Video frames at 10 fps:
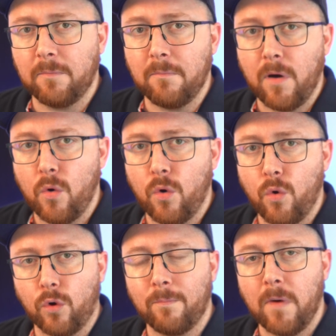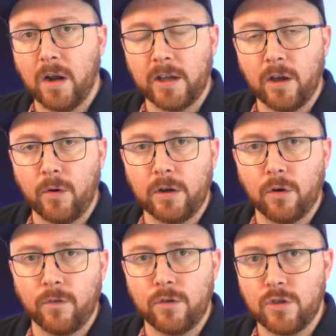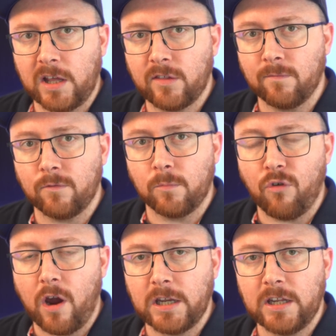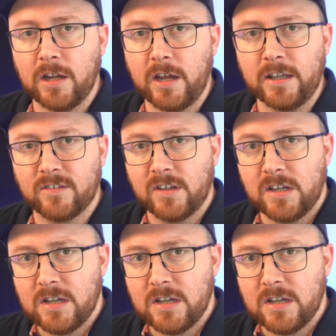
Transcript: mohawk mullet going on than Jason from Grainy Days.